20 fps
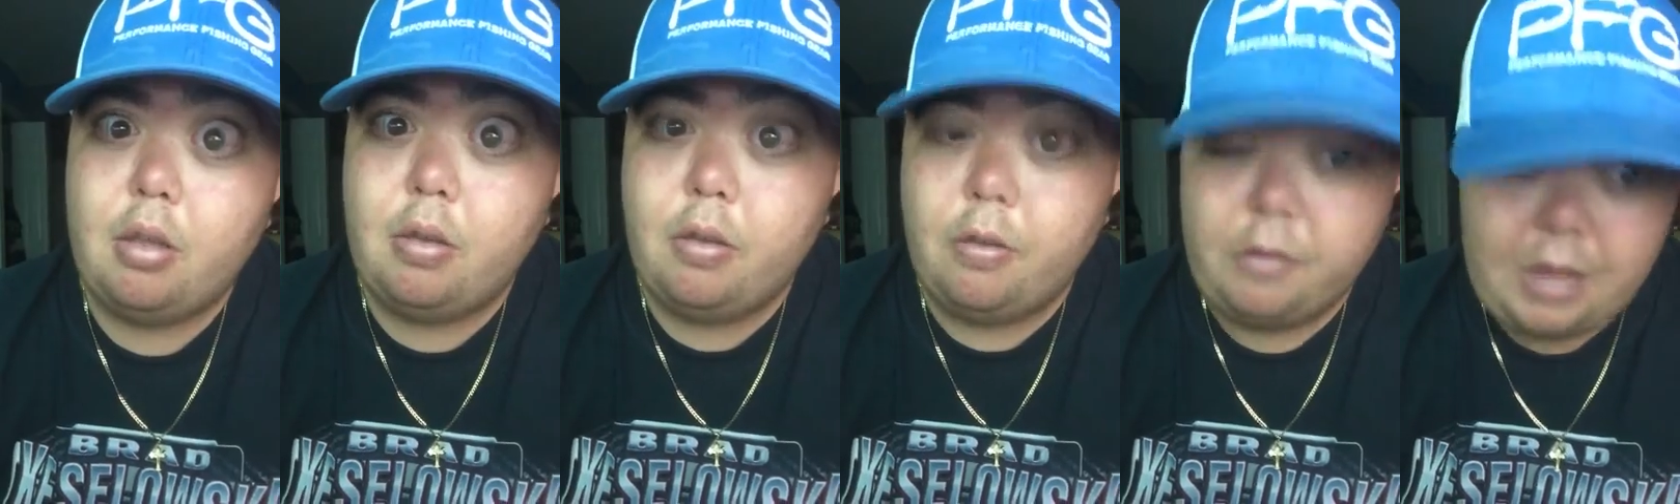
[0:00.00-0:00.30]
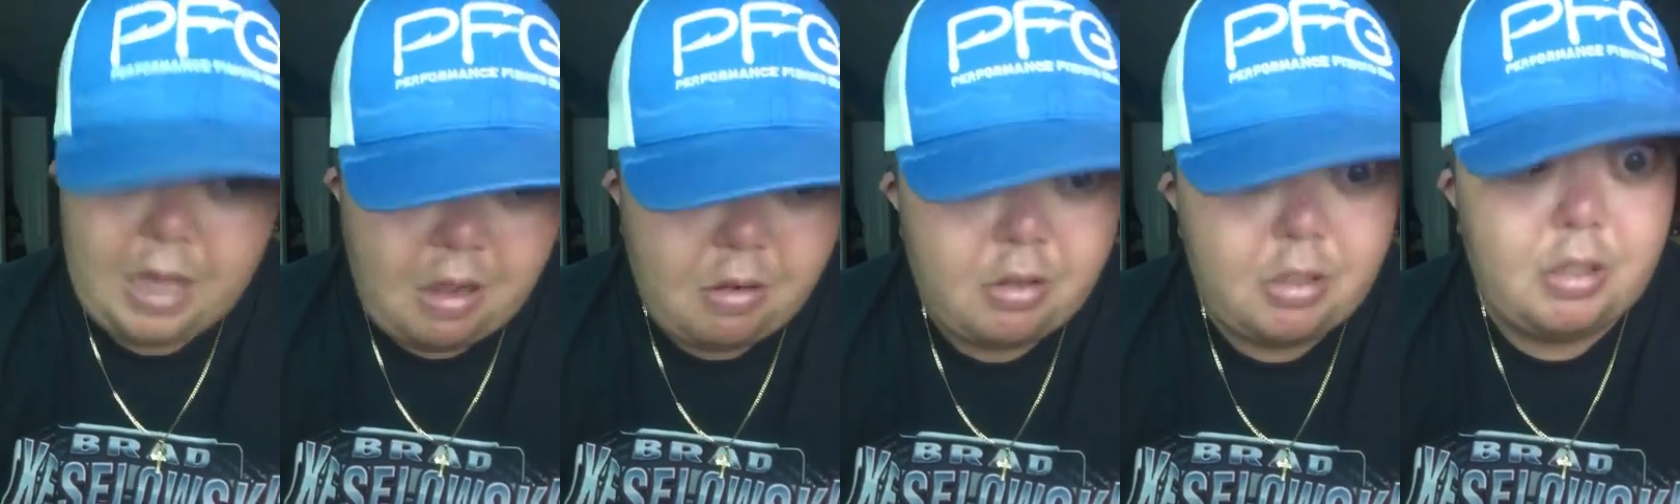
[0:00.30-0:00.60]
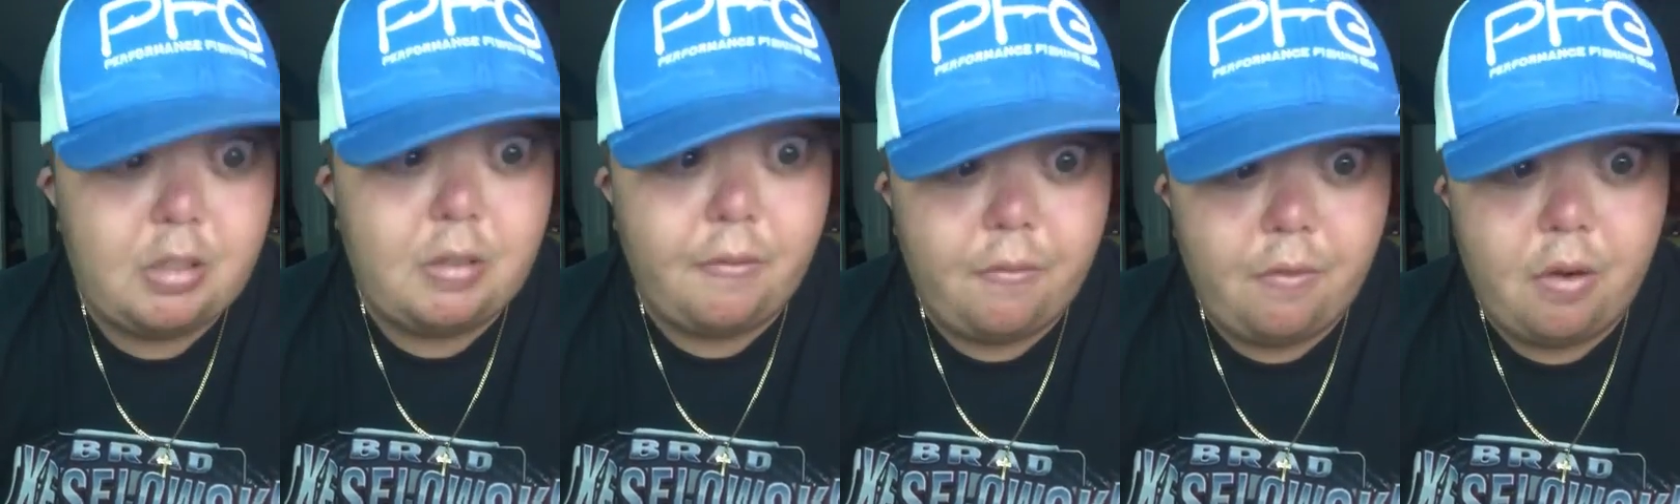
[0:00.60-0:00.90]
the
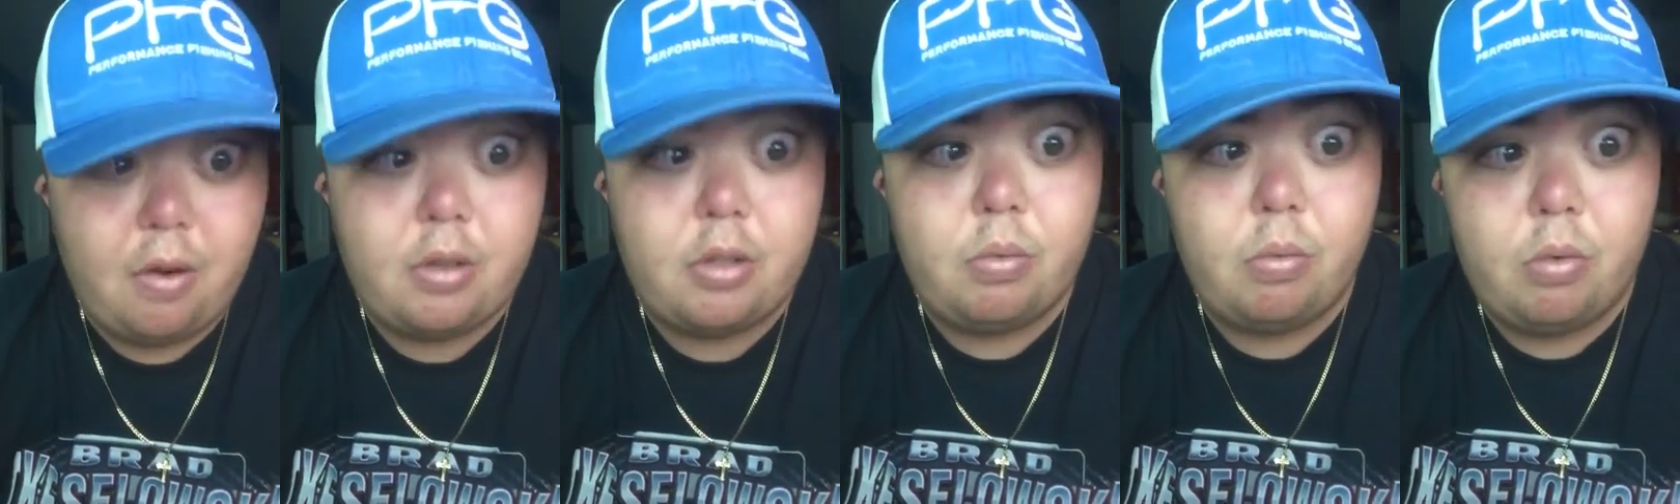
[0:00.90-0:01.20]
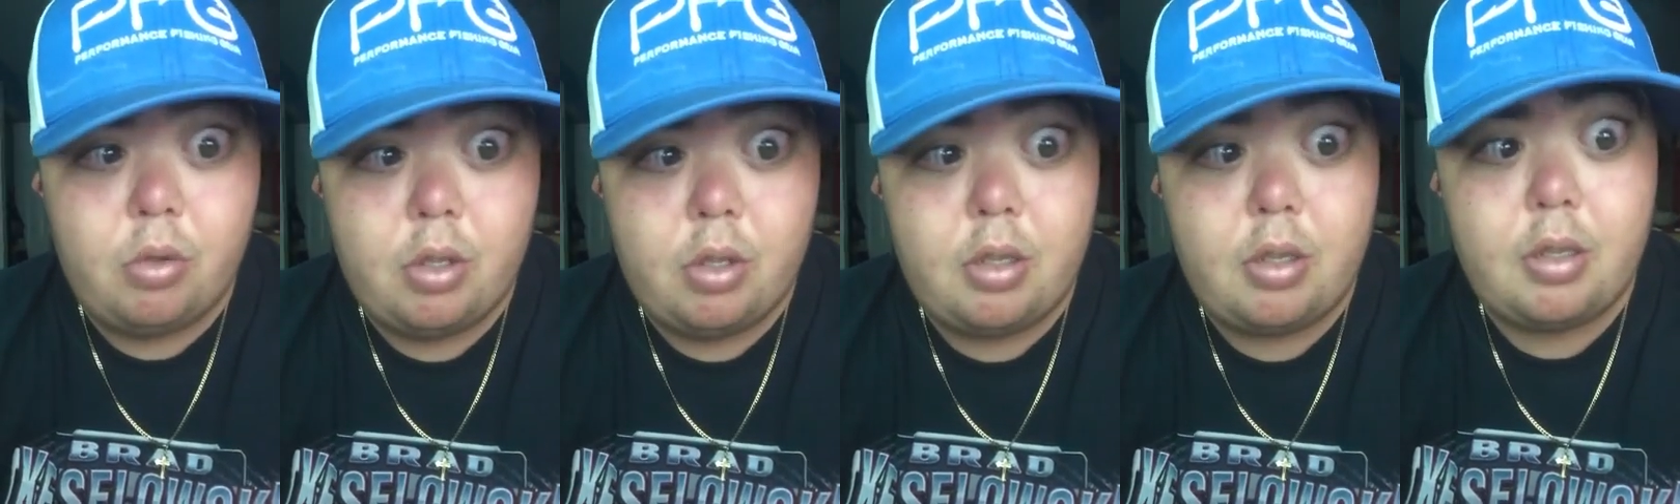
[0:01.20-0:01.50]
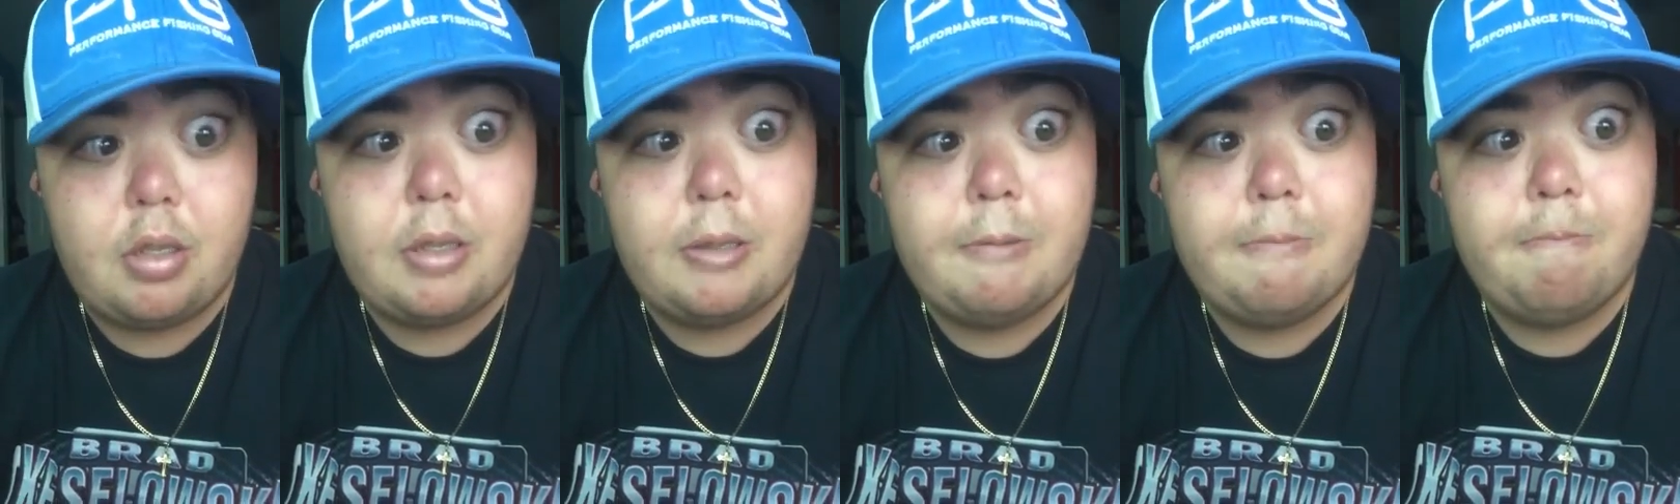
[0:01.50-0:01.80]
Falcons the first
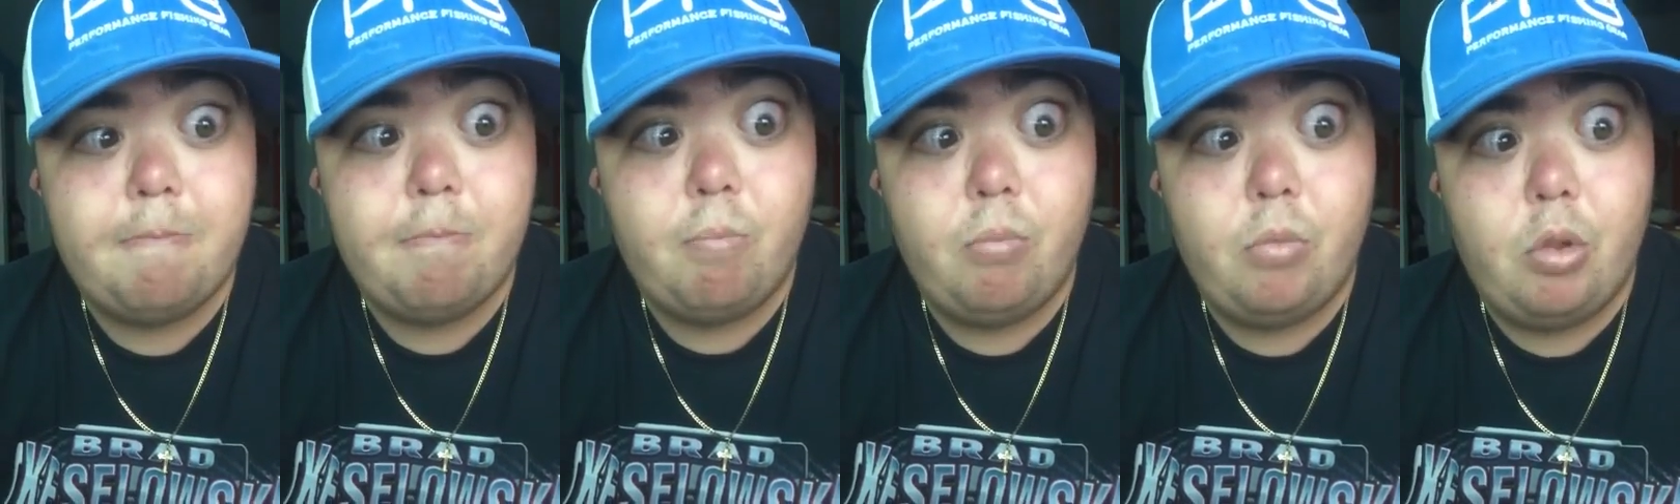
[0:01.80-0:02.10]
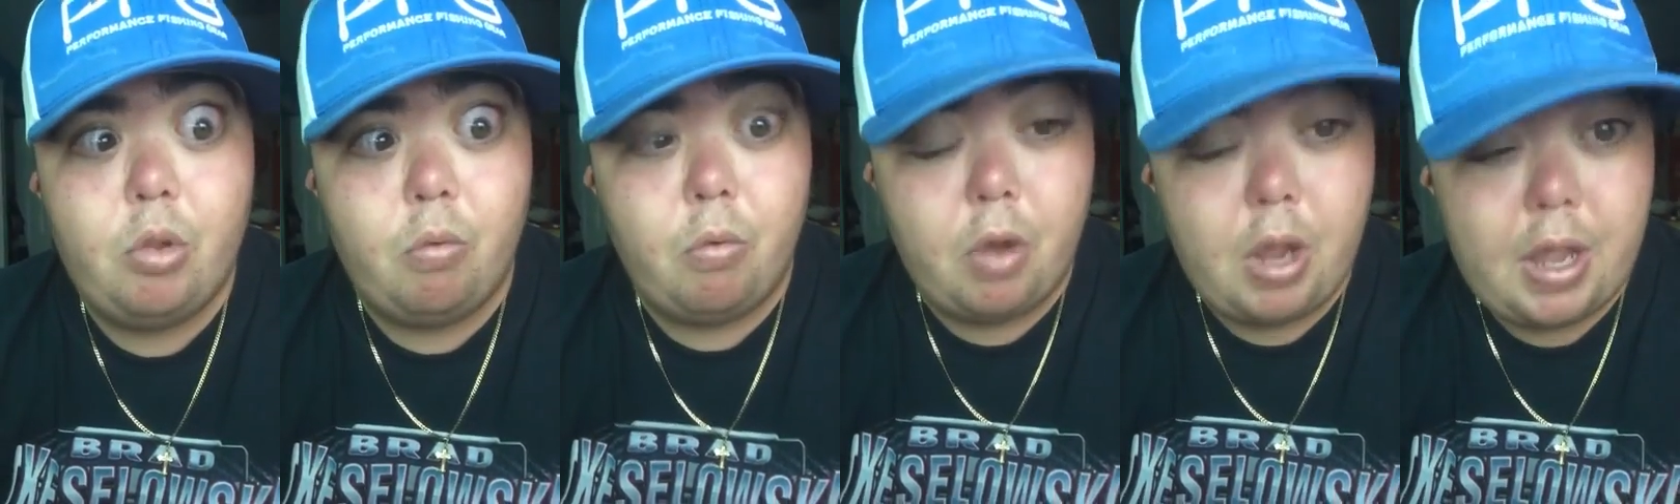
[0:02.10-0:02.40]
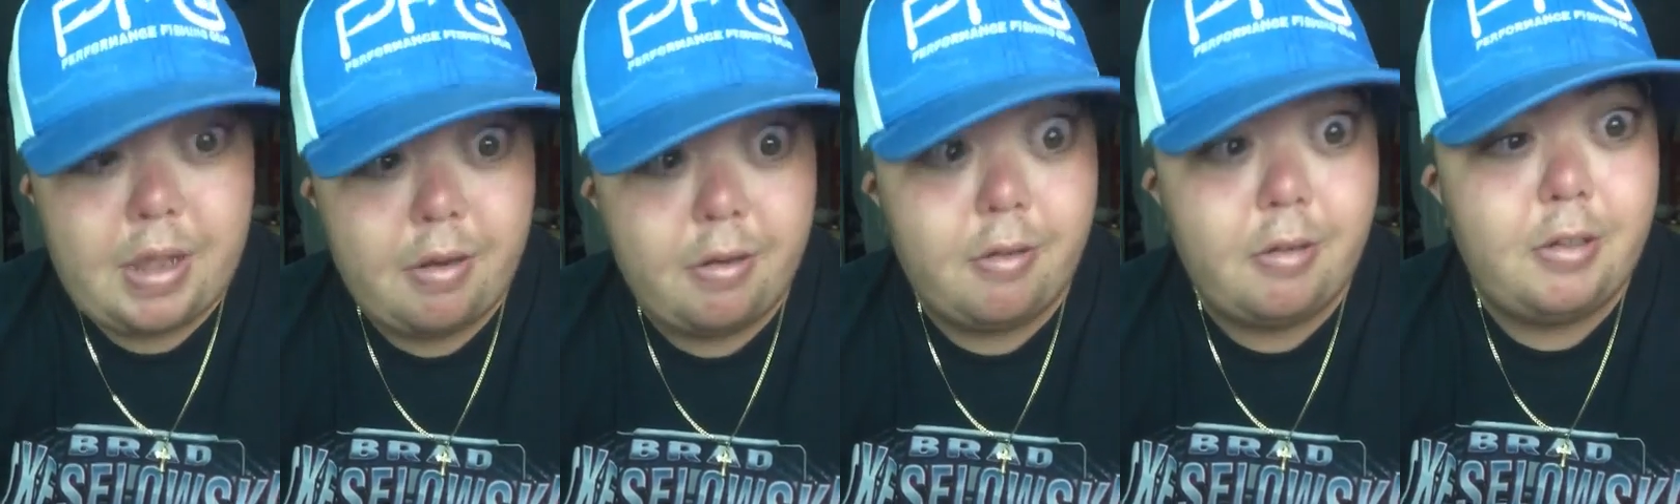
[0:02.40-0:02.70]
week, the
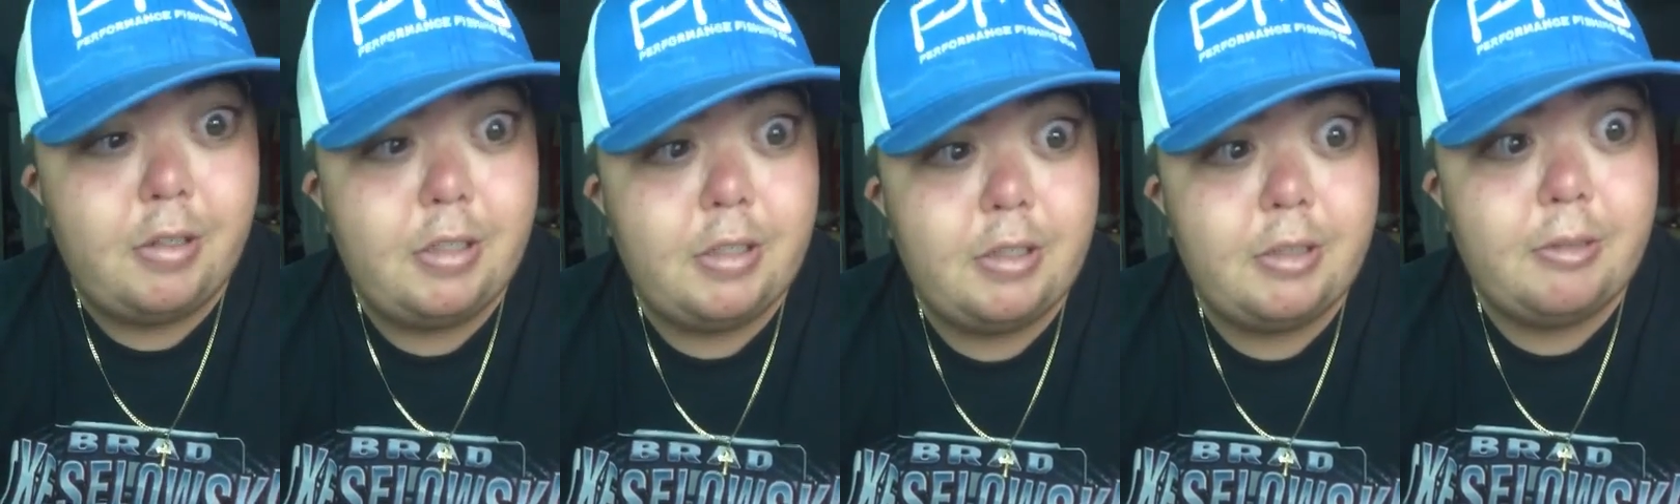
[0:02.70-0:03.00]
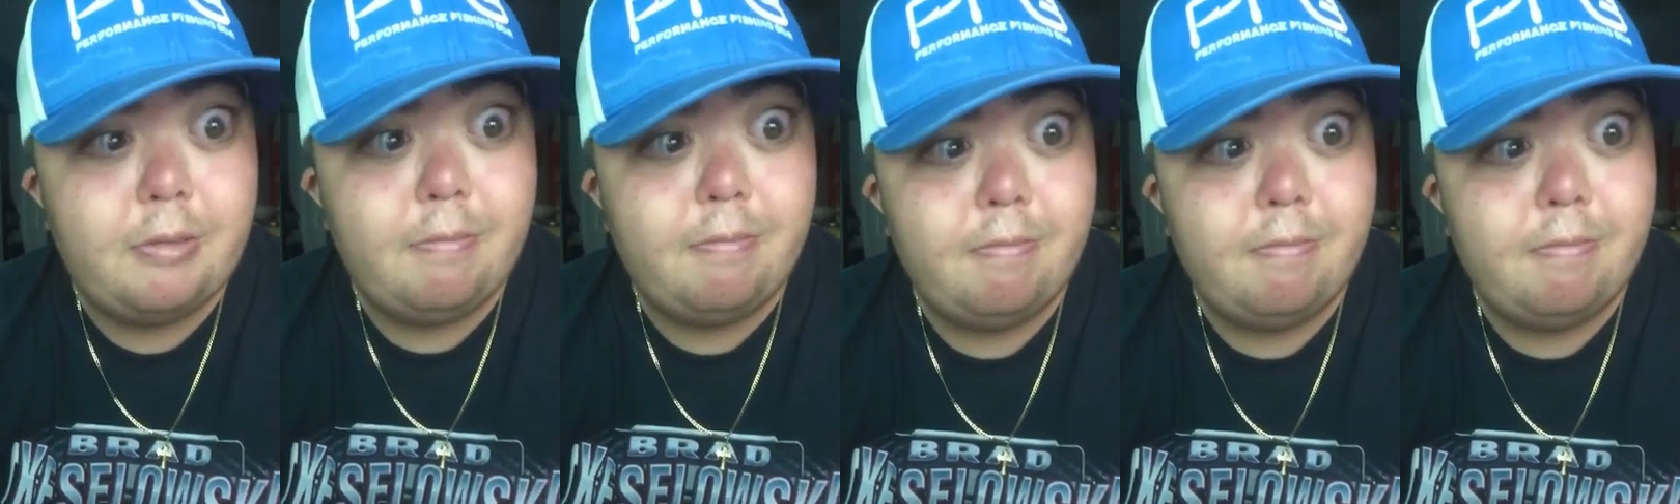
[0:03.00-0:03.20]
Raiders.